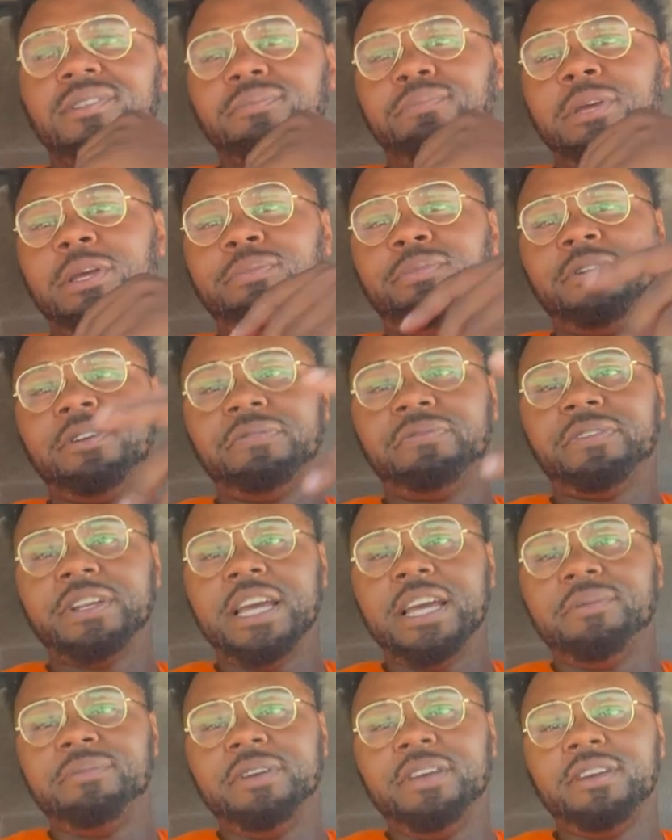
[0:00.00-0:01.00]
People in the
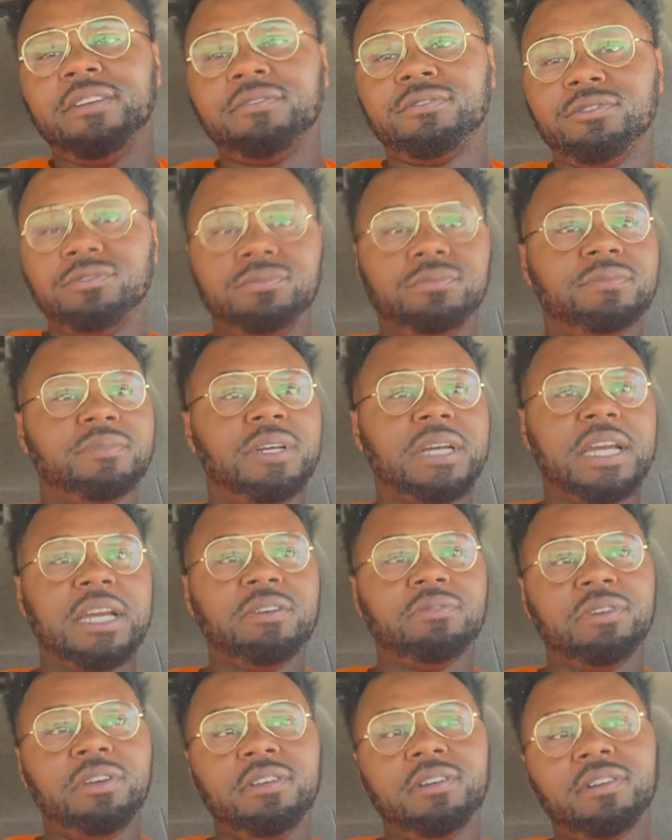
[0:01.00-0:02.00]
flatbed group. Hey,
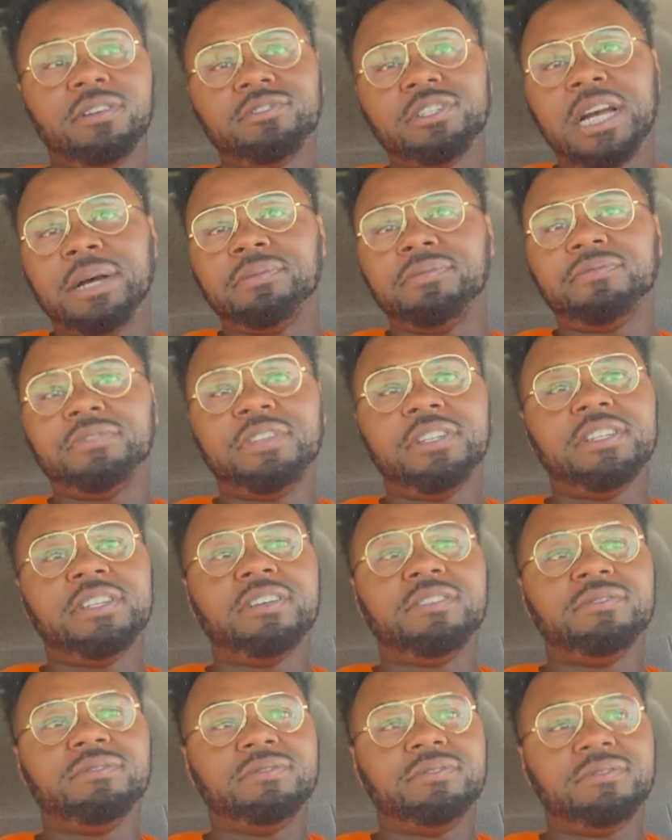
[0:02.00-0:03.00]
when you gonna drop a
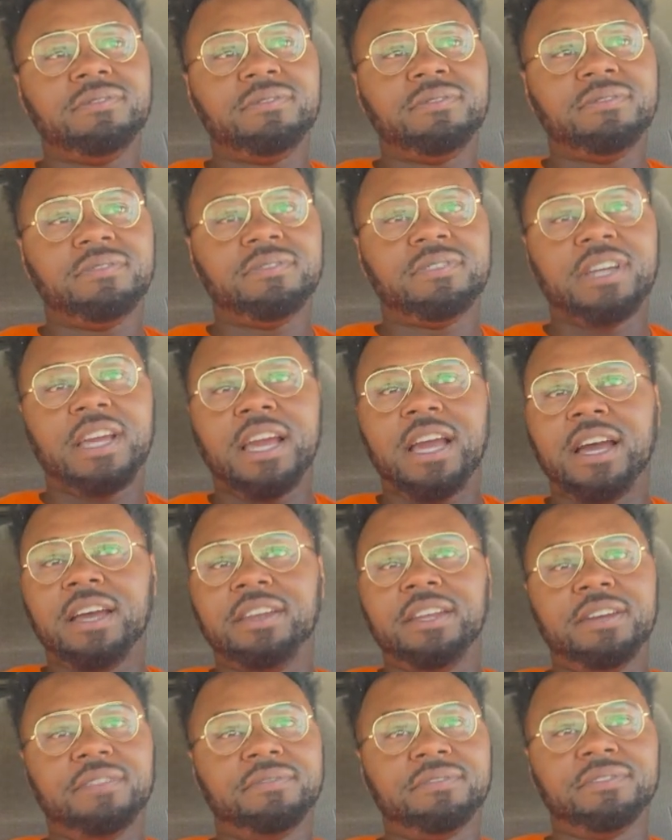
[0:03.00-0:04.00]
video? Hey, I
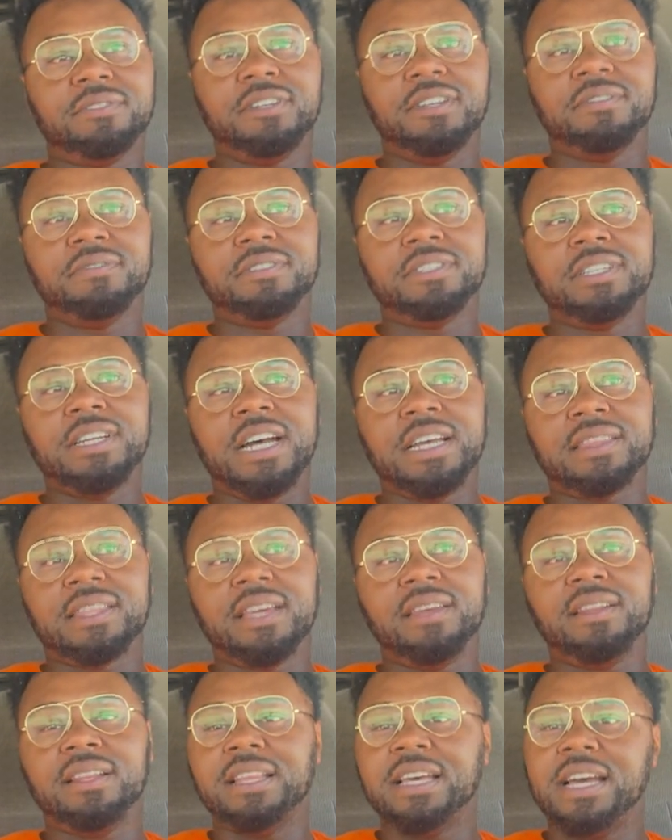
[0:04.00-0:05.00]
never get. I
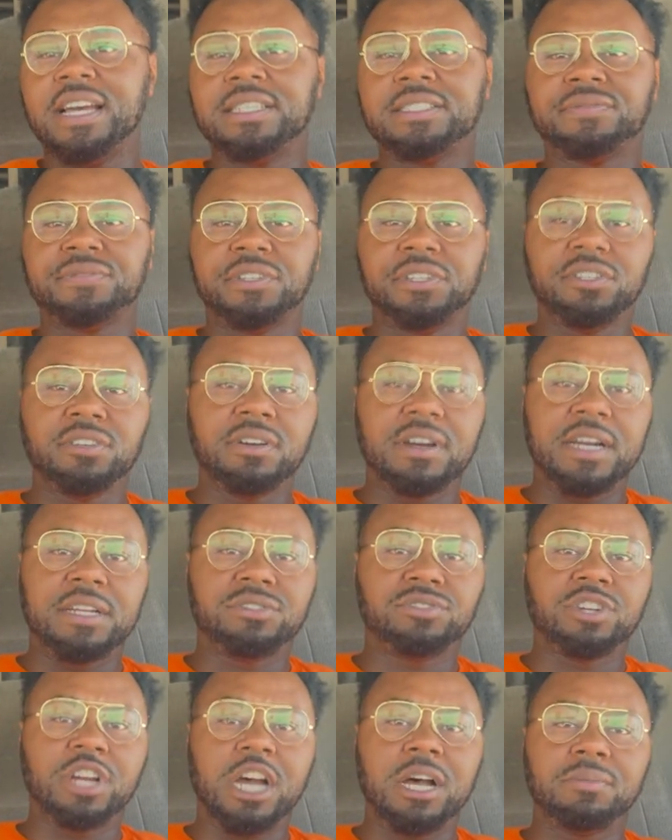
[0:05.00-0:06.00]
think the last video I
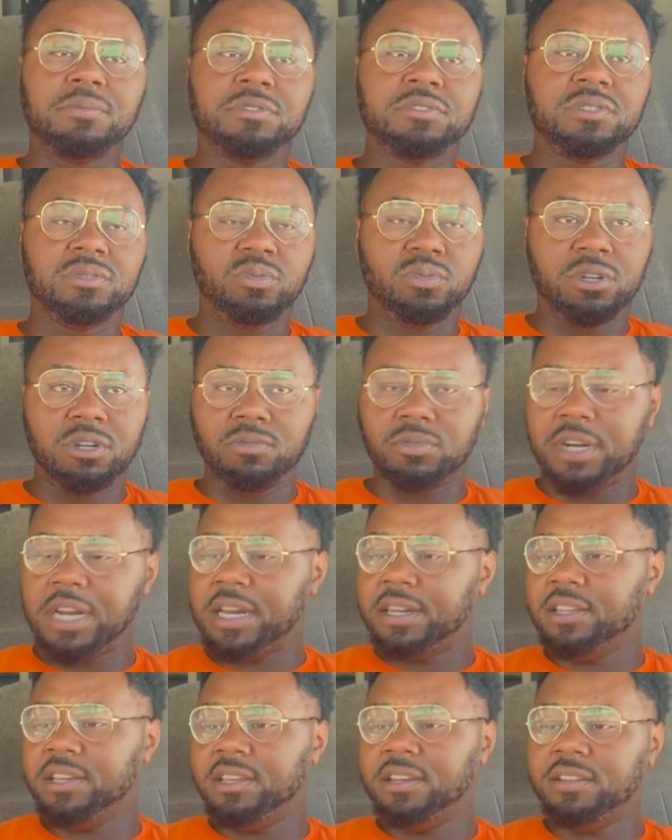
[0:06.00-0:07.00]
dropped was the one when I
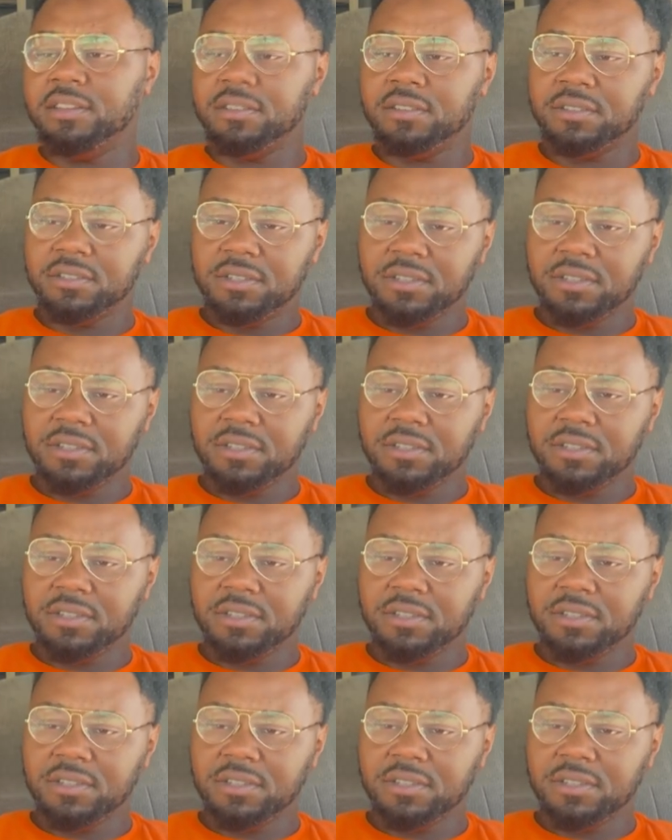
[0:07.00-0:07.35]
did the